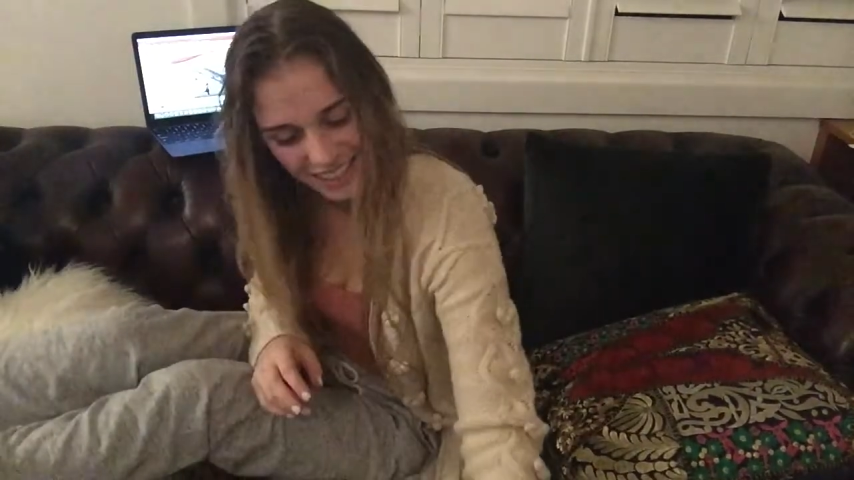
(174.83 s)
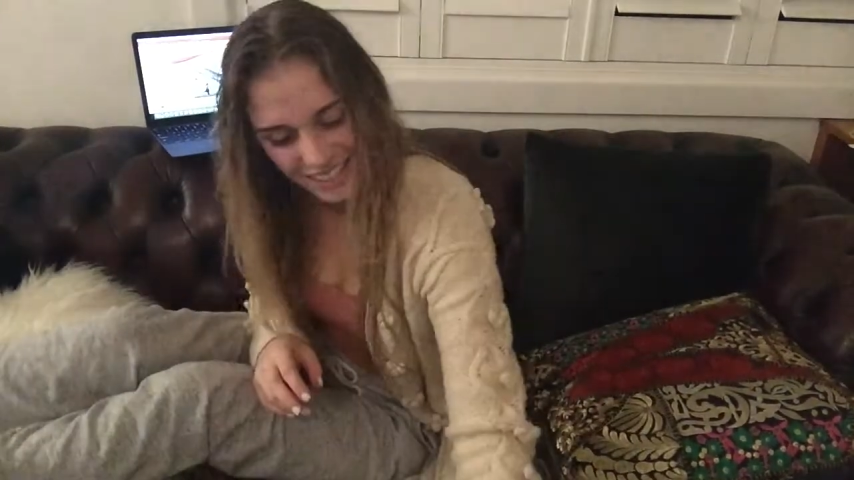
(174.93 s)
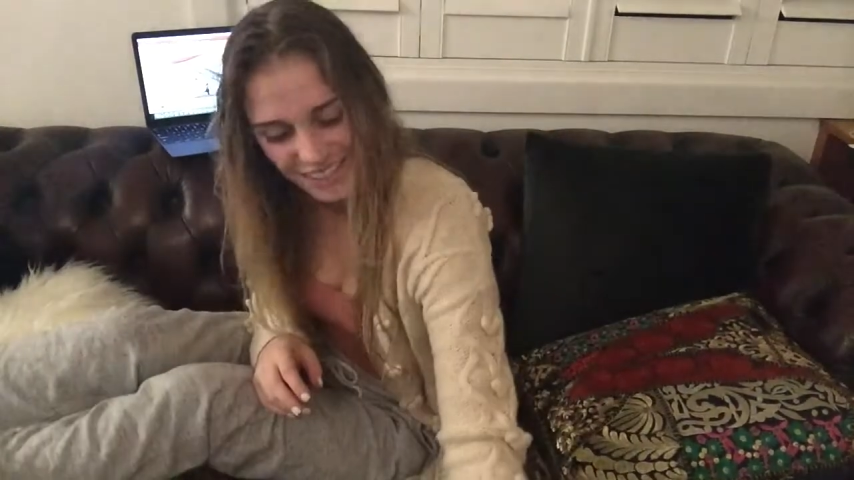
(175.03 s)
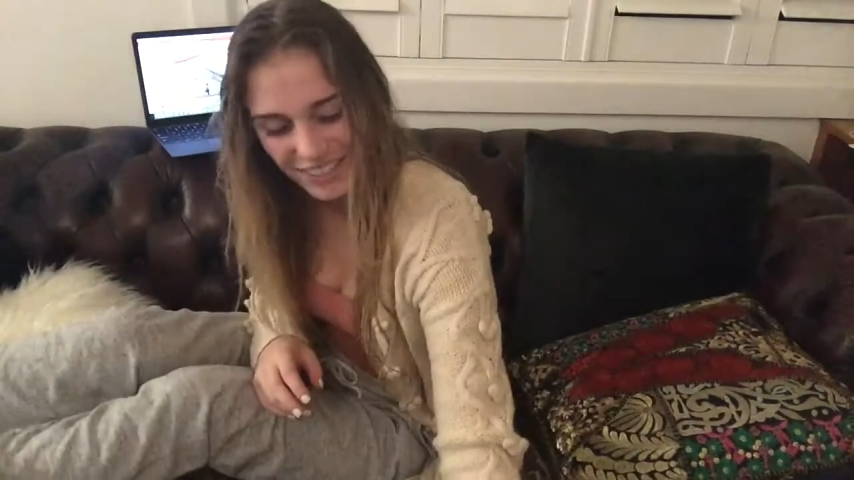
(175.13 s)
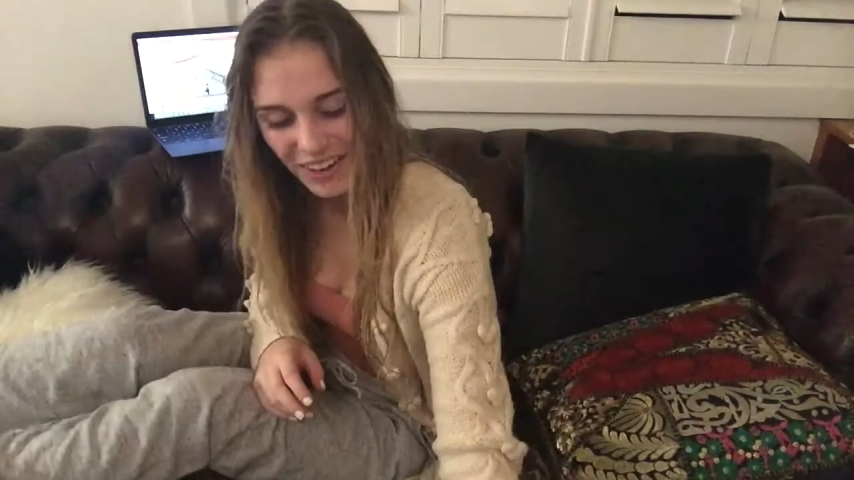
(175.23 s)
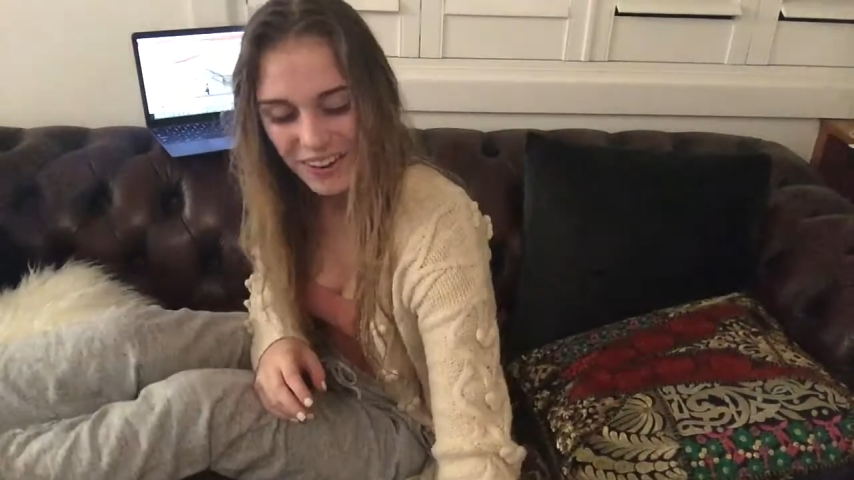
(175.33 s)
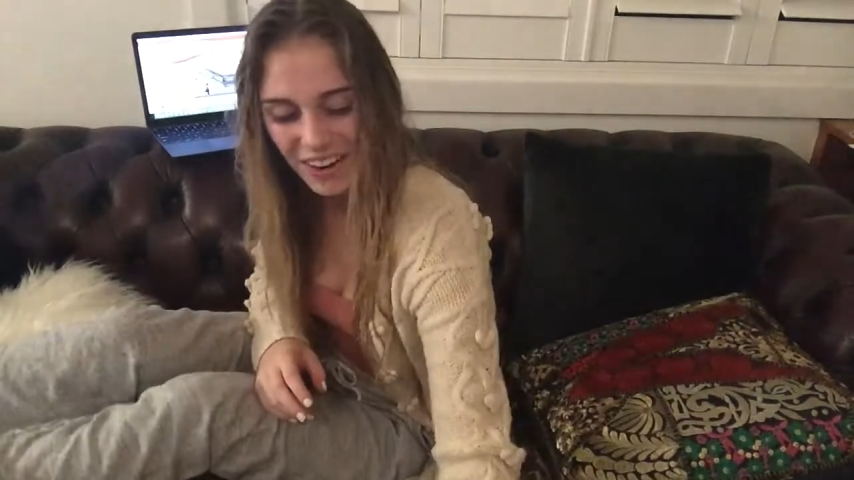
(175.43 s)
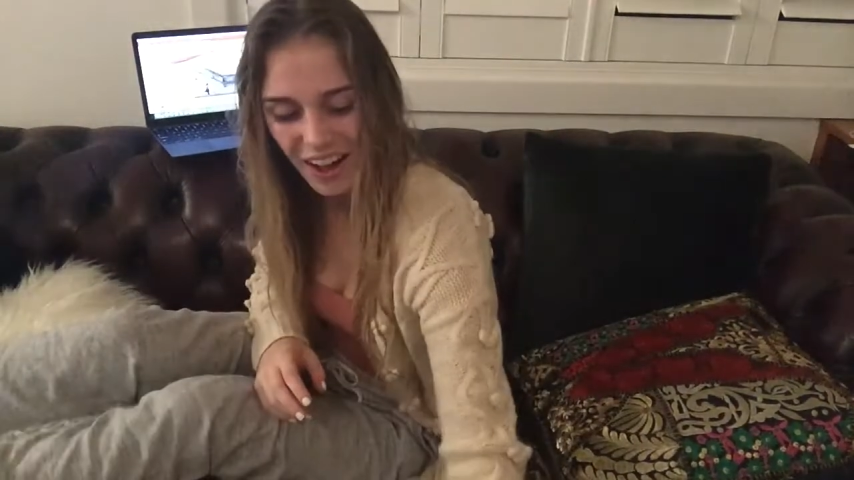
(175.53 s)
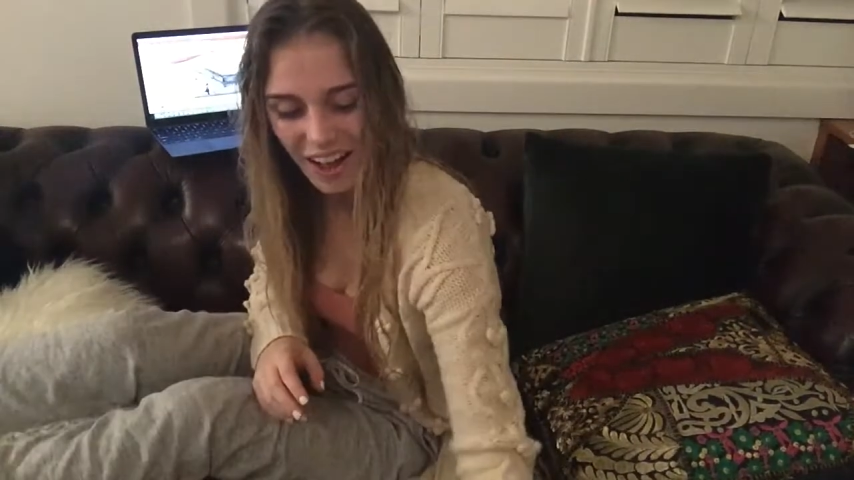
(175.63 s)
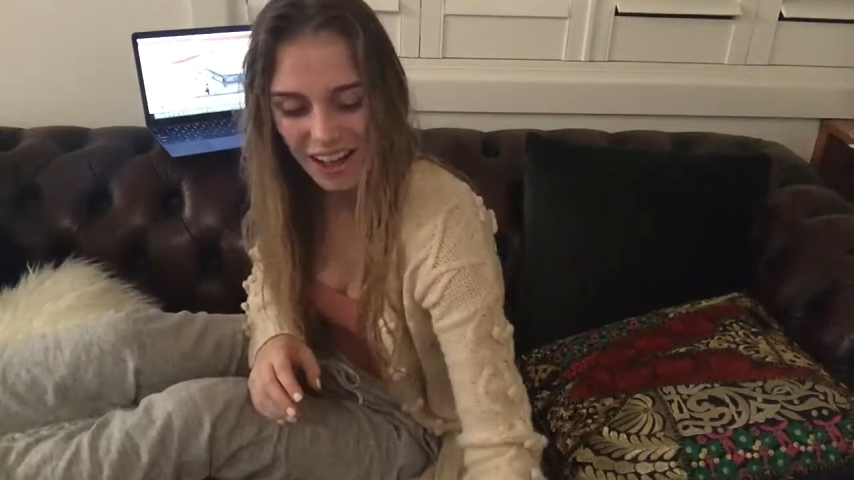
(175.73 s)
So
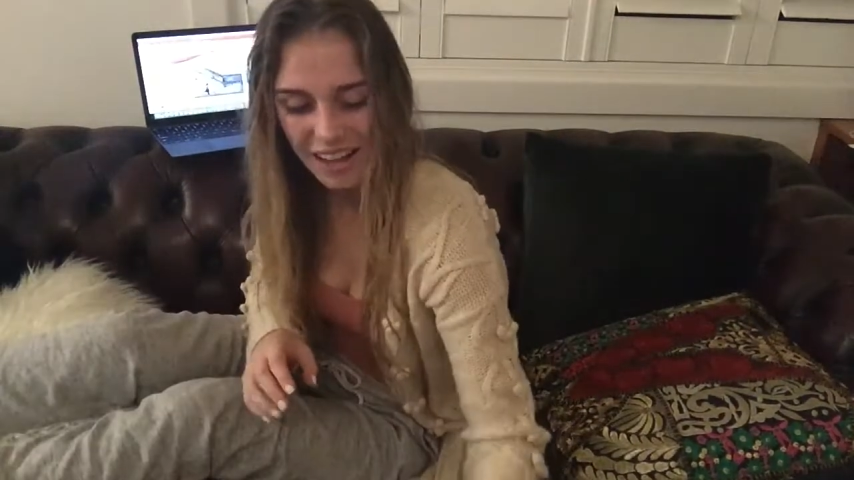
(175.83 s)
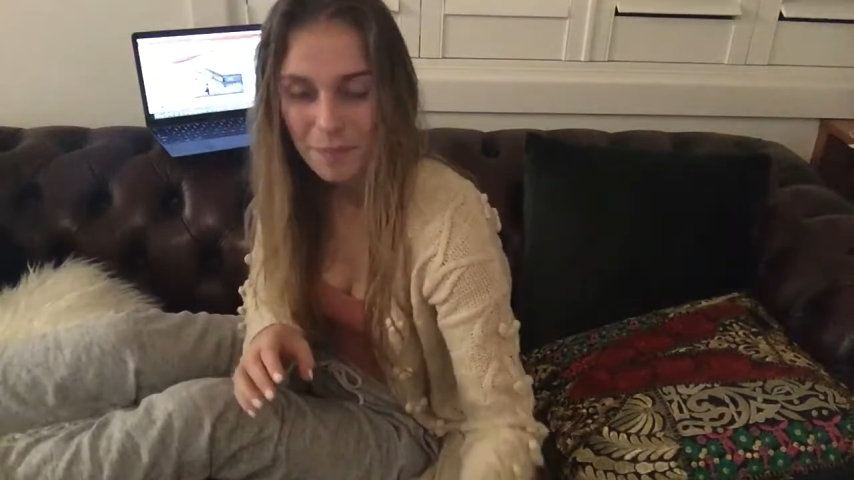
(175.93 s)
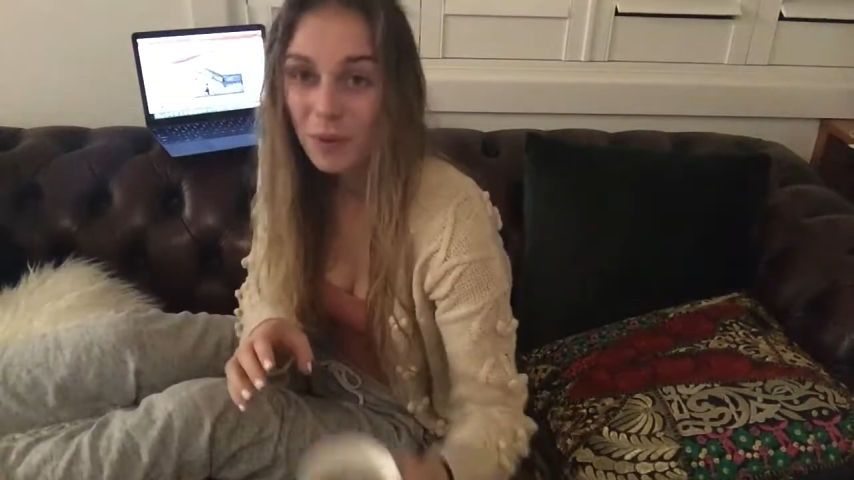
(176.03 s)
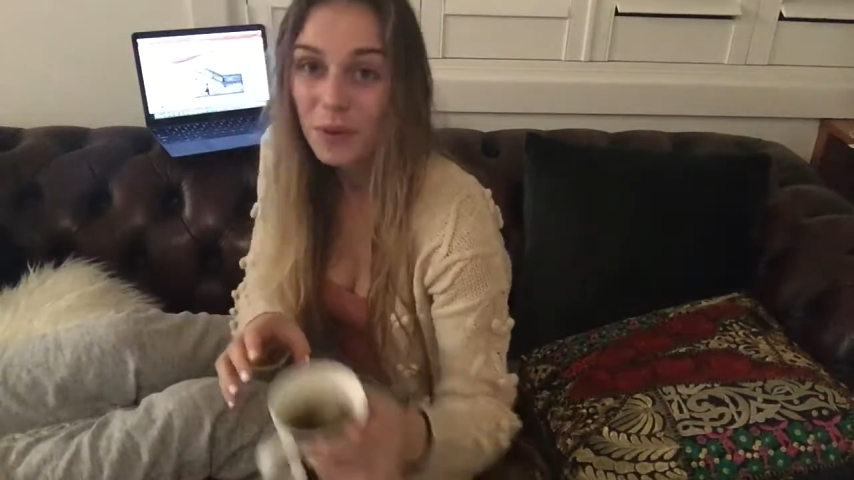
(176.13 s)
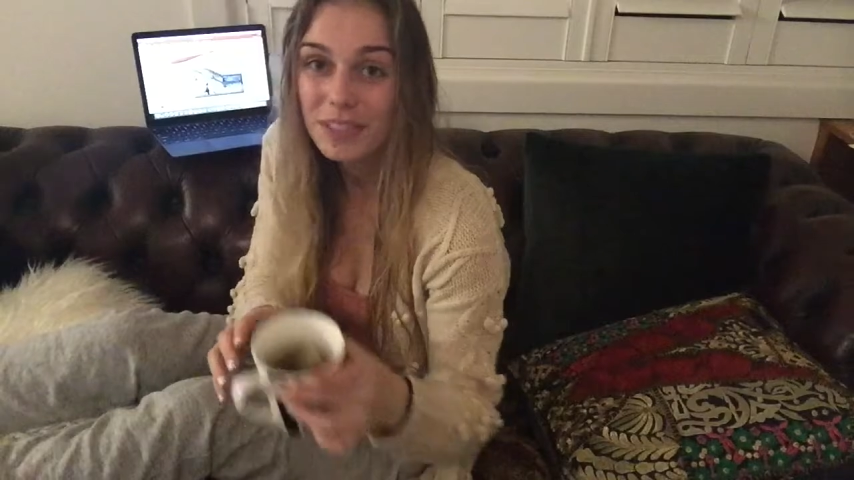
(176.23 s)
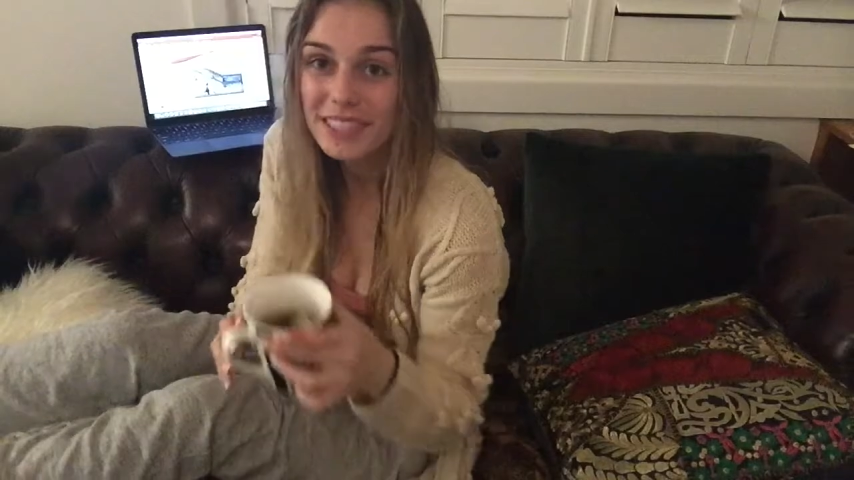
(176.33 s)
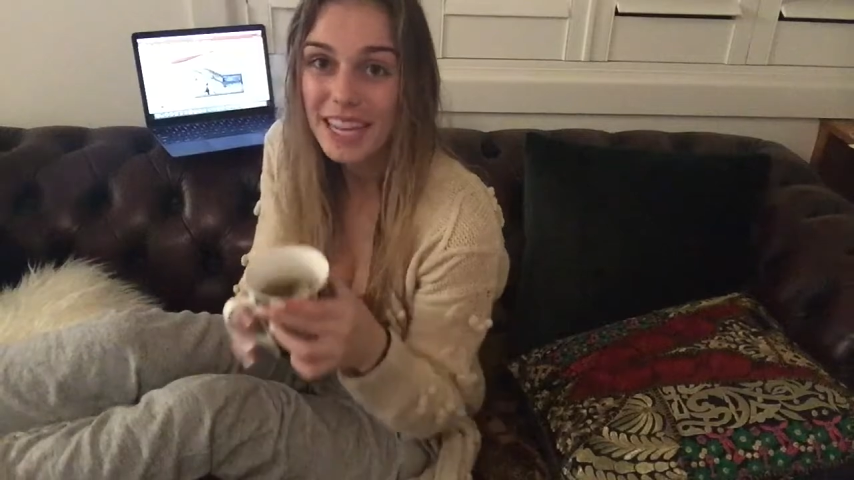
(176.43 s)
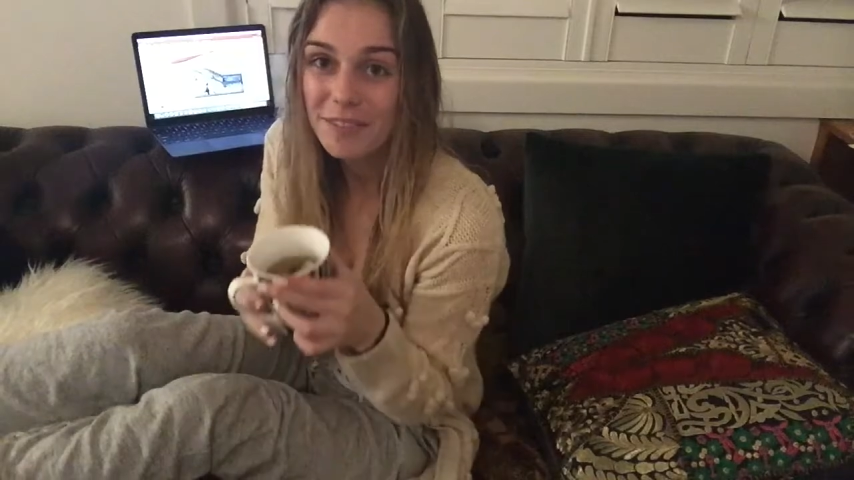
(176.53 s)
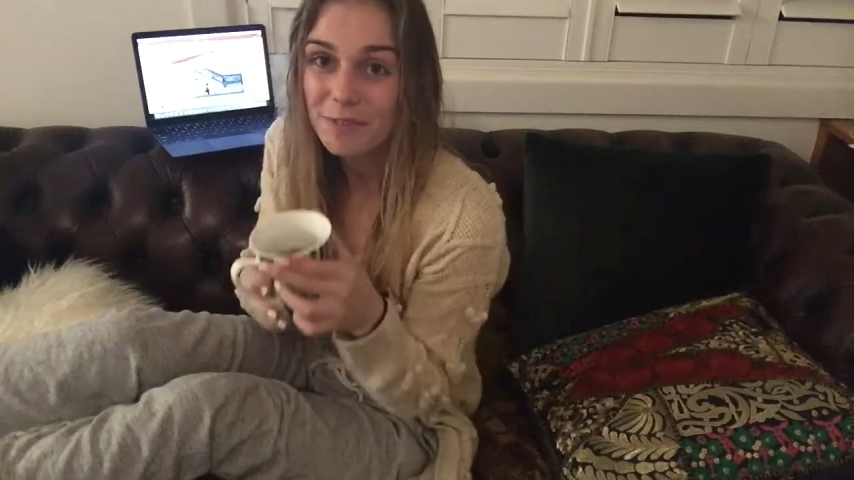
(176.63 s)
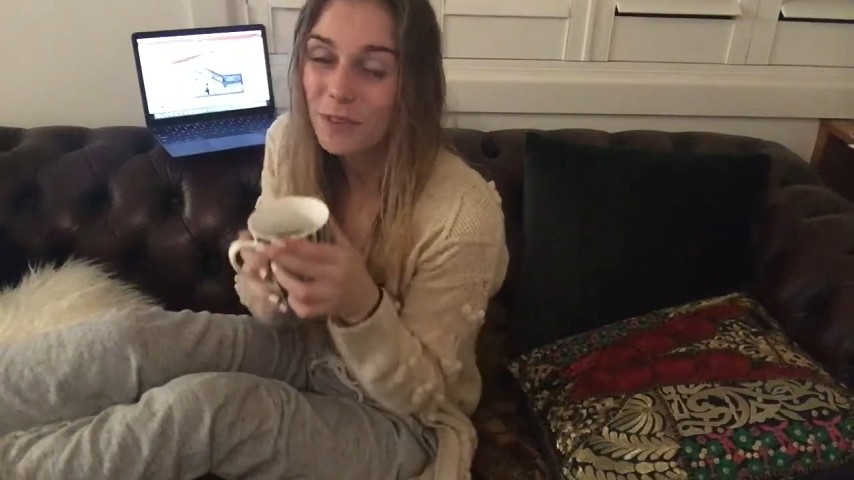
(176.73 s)
I am all set